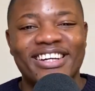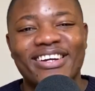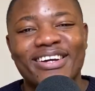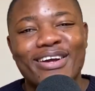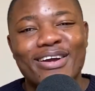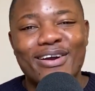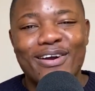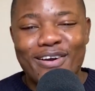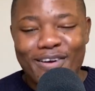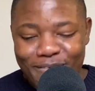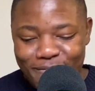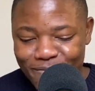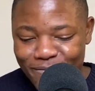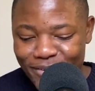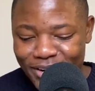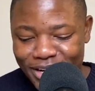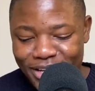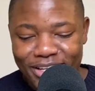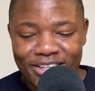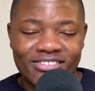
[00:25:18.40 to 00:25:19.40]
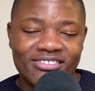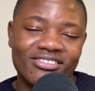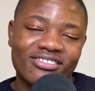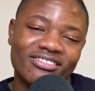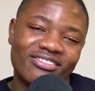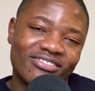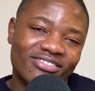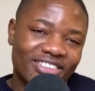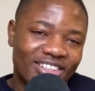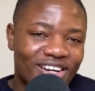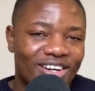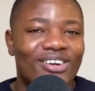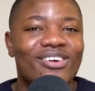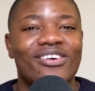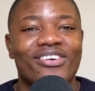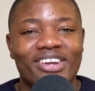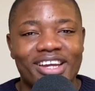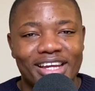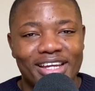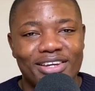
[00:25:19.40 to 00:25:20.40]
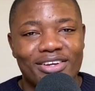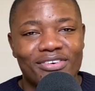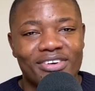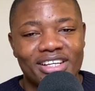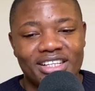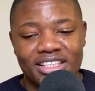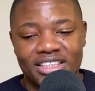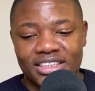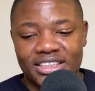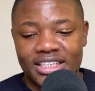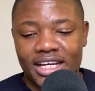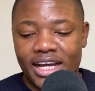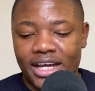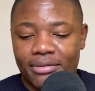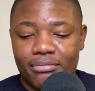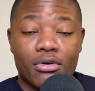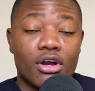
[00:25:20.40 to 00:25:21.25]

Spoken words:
we're not going anywhere this time.